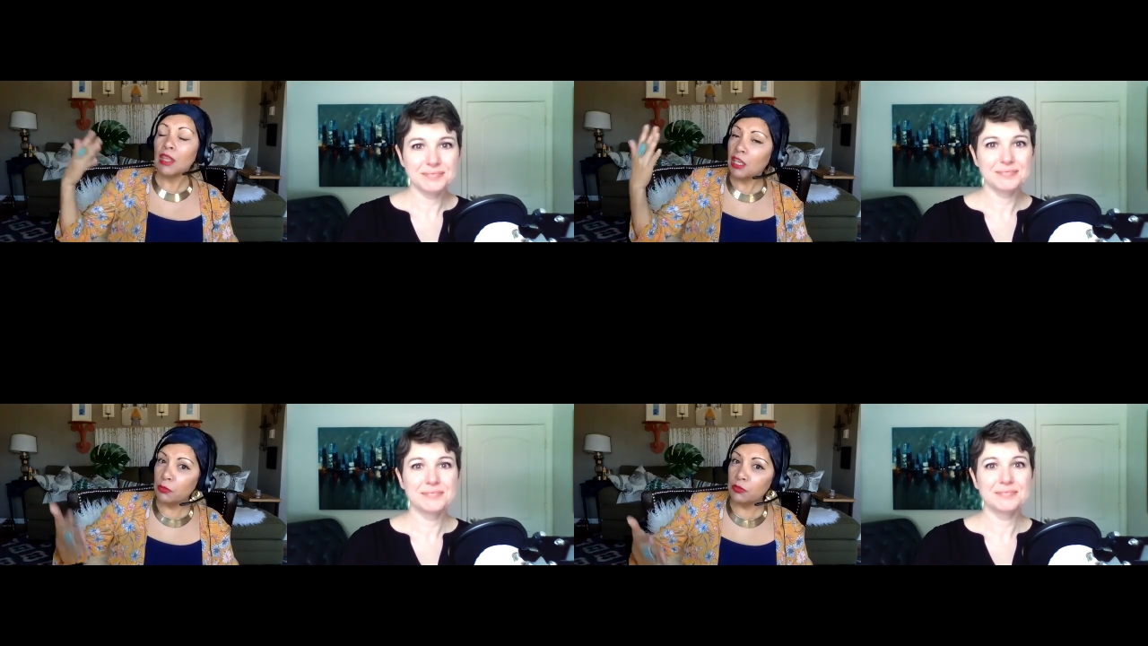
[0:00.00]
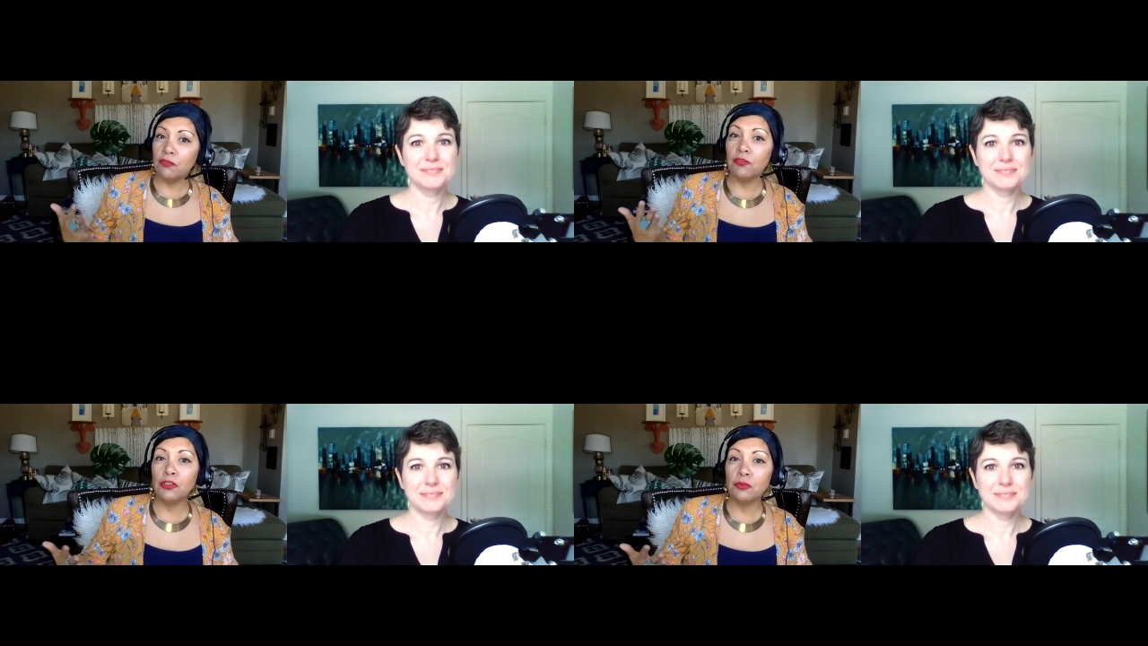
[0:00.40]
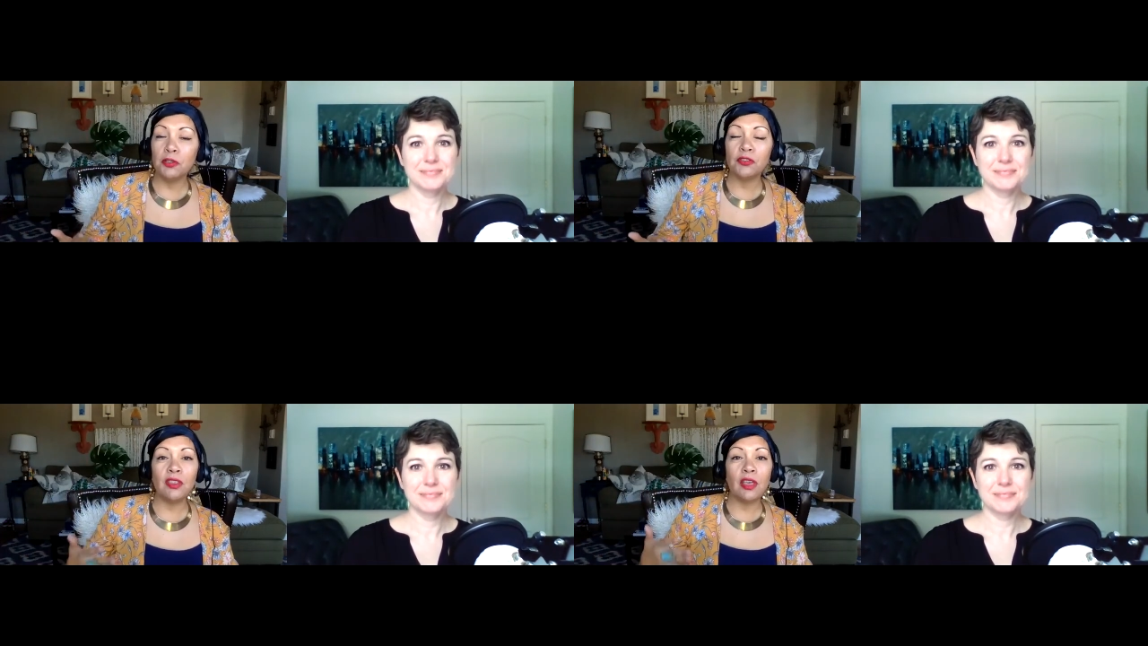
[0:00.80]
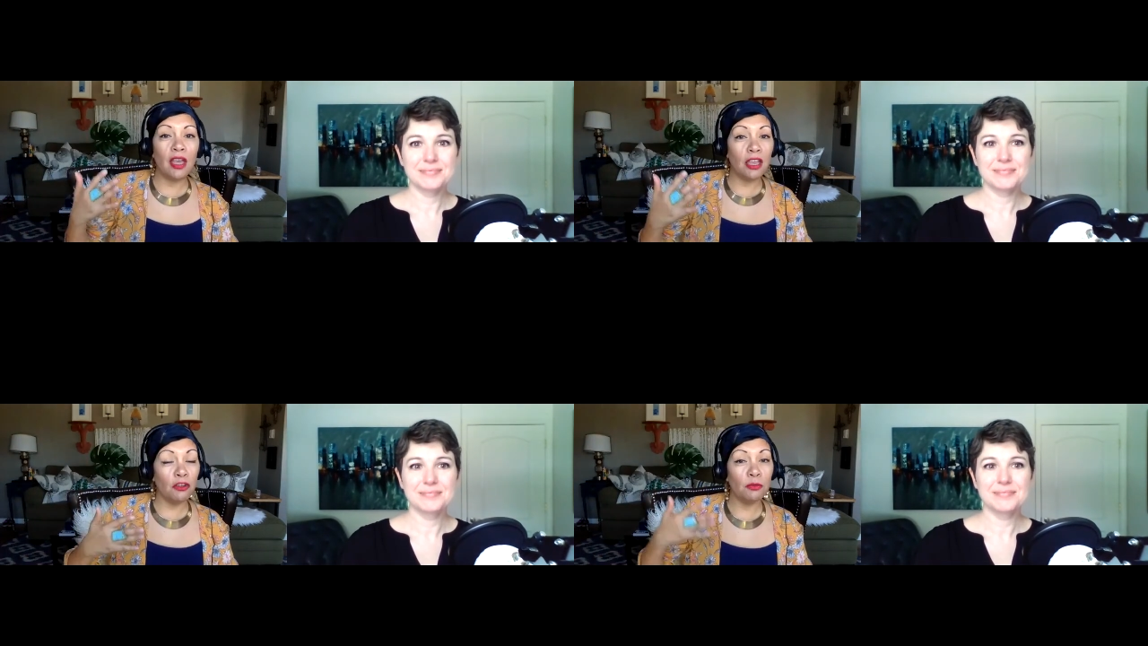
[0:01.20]
Speaker 1: He was the first person that
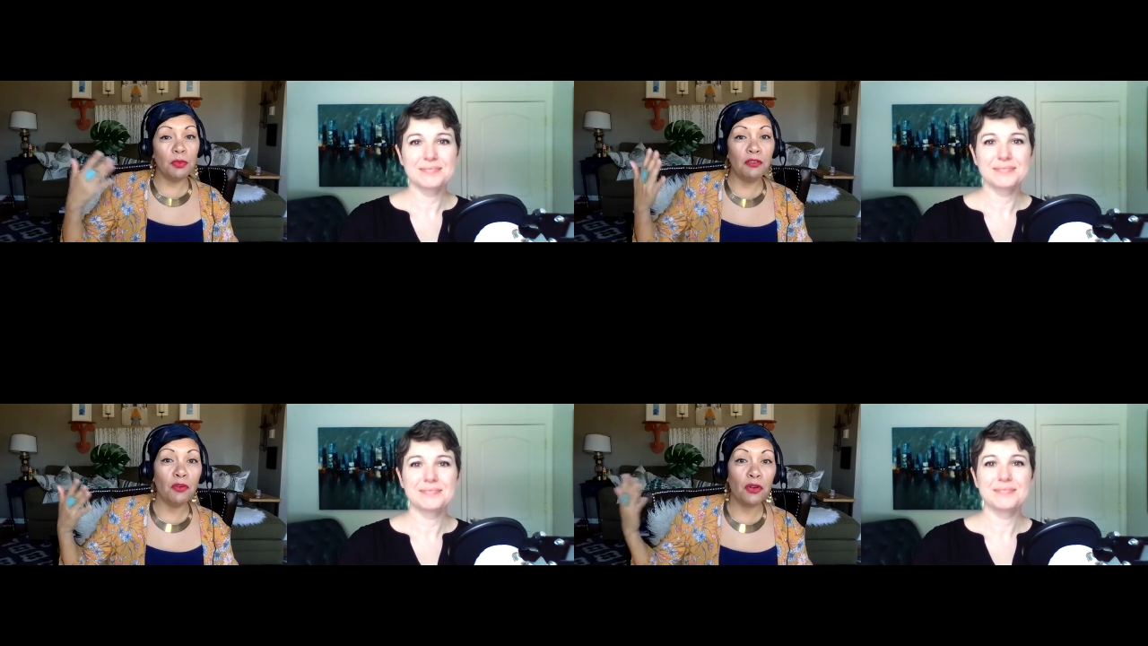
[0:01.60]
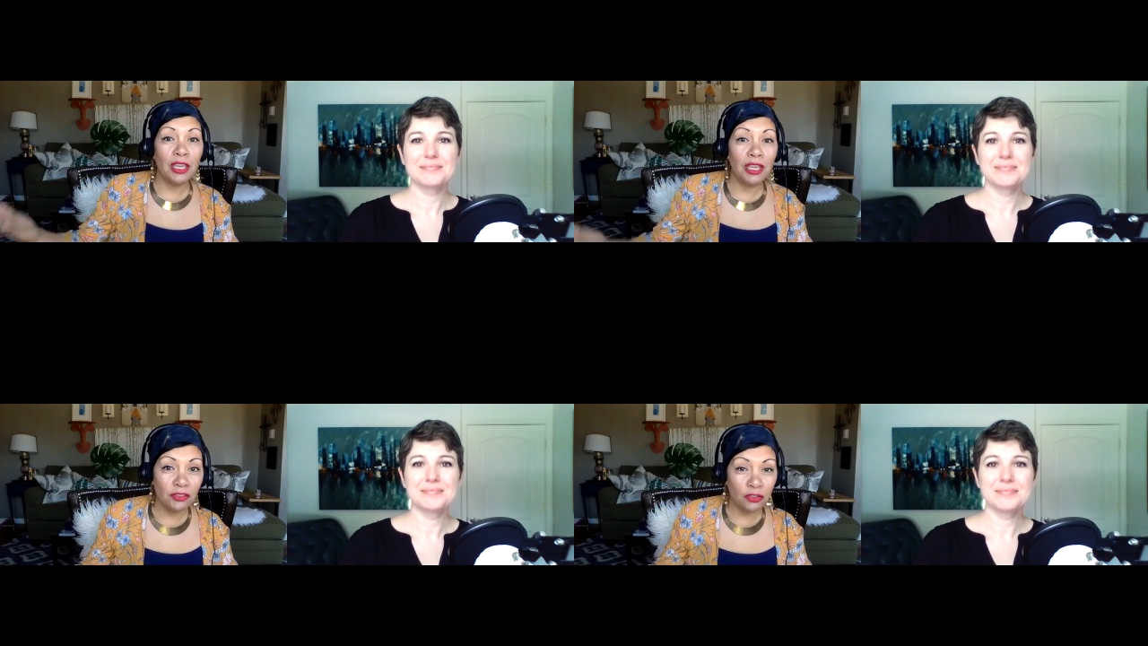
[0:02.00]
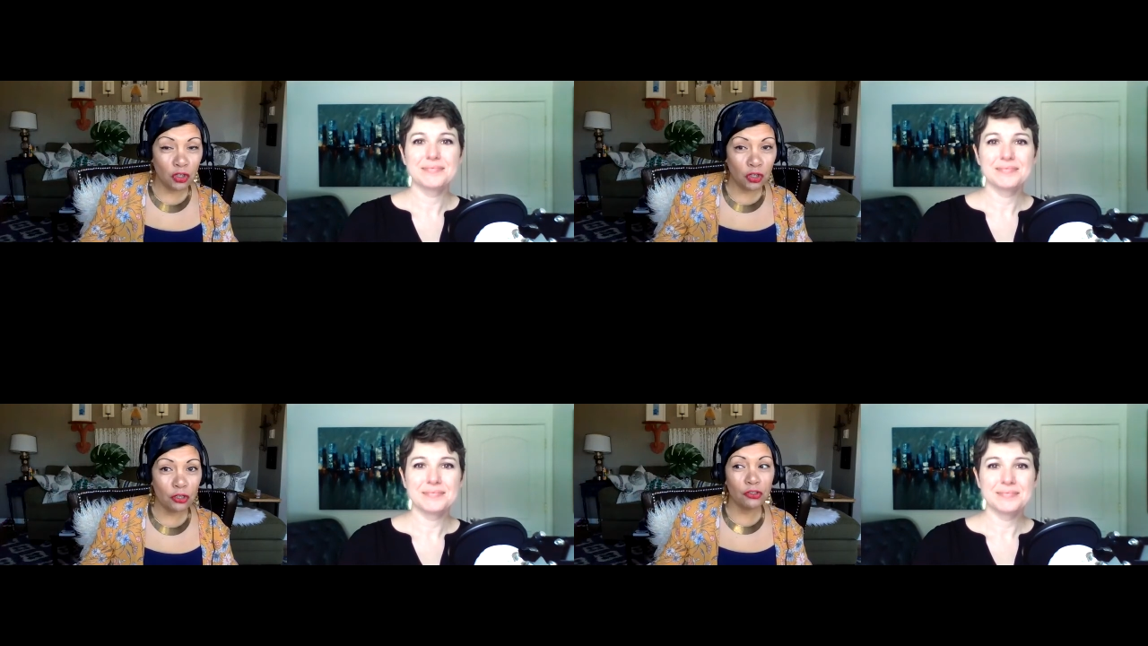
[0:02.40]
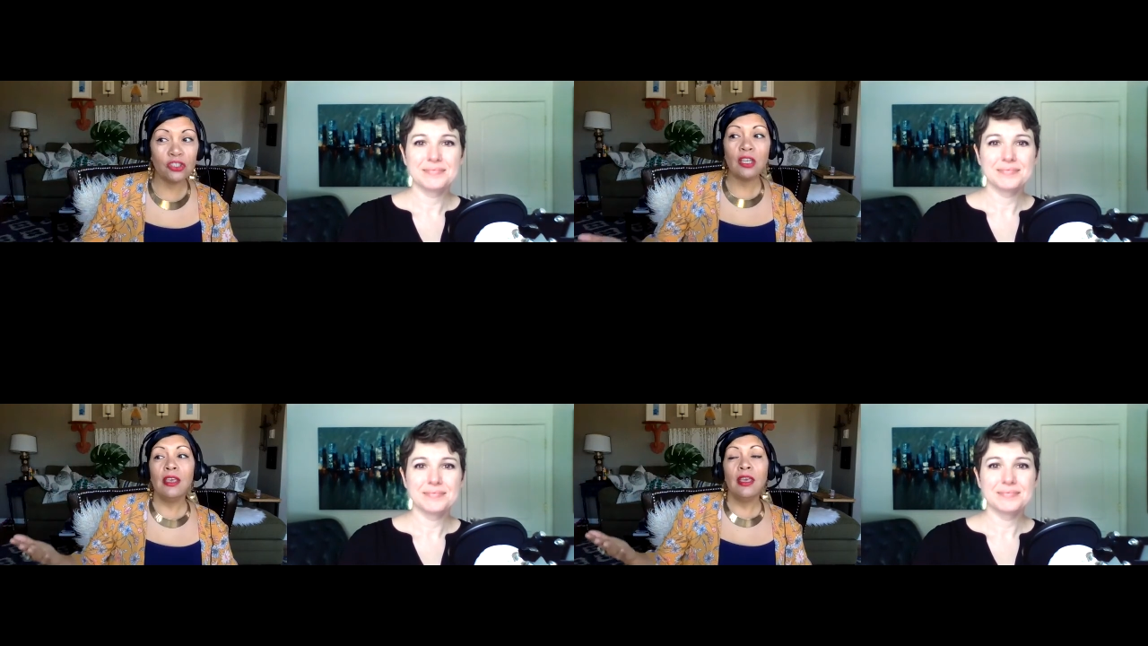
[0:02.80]
hired me for his
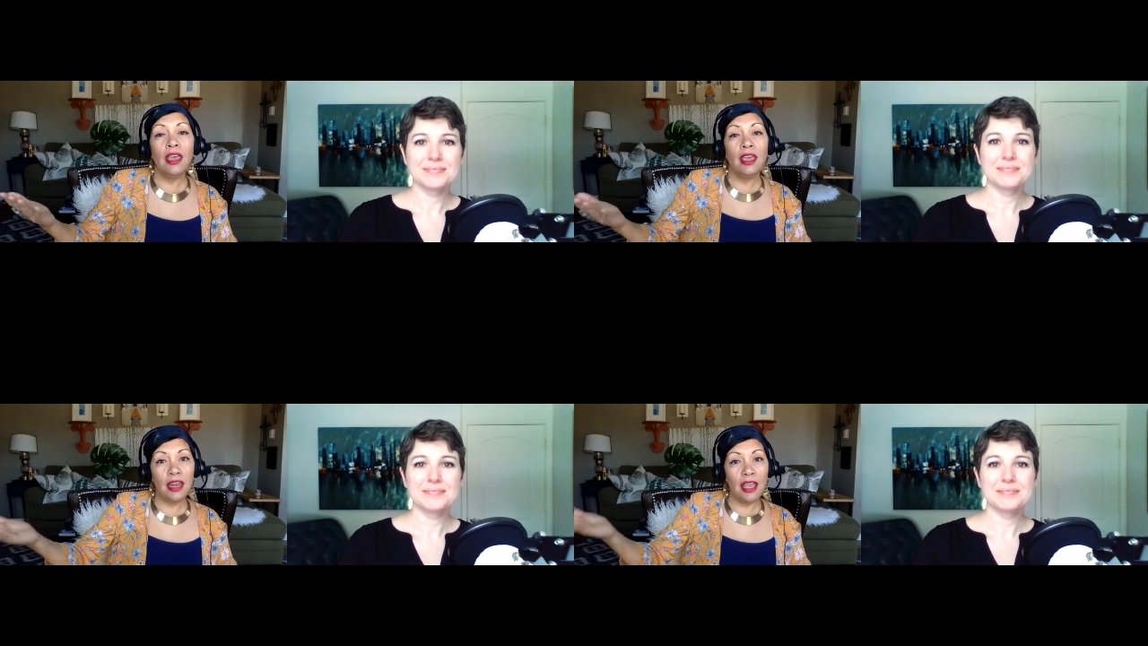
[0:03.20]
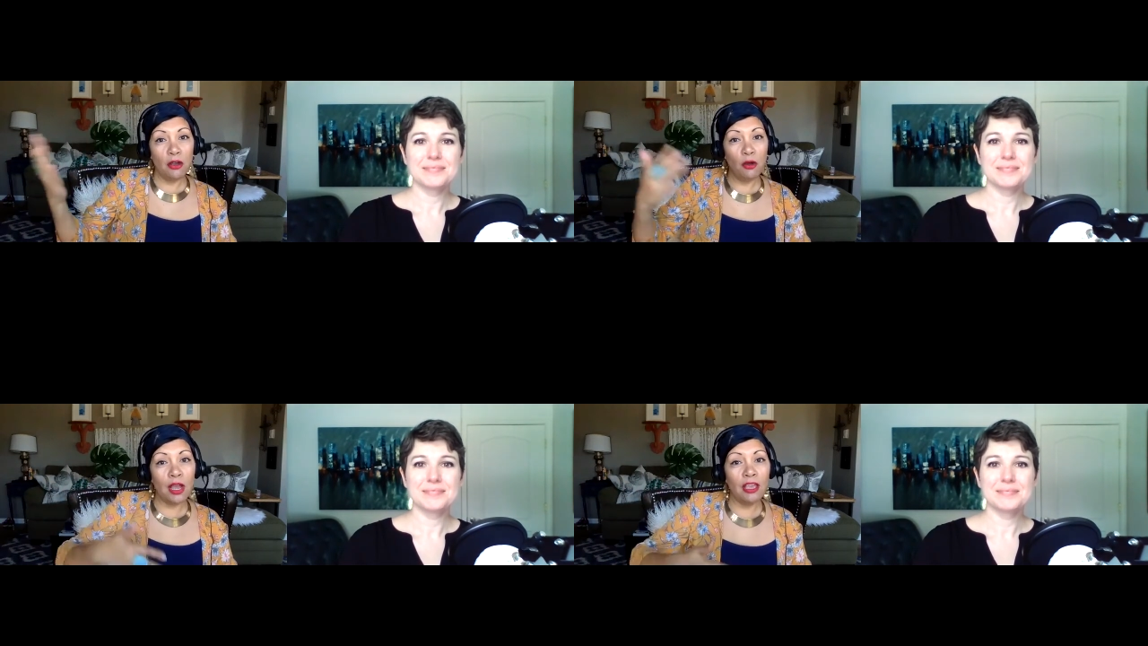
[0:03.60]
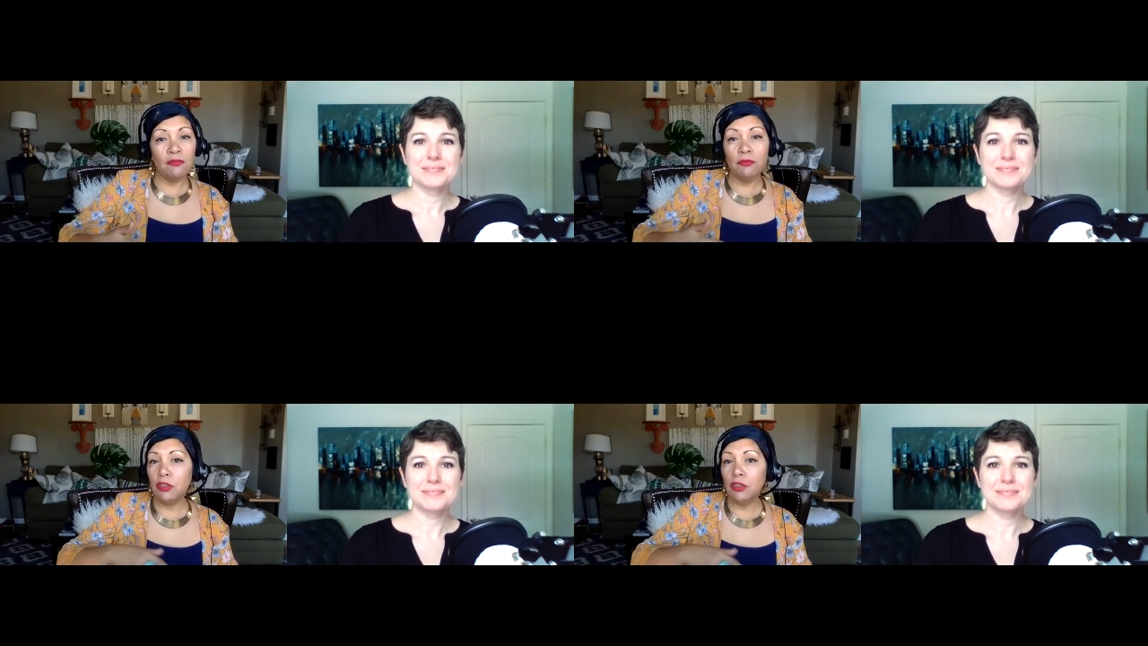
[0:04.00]
church, and now I've,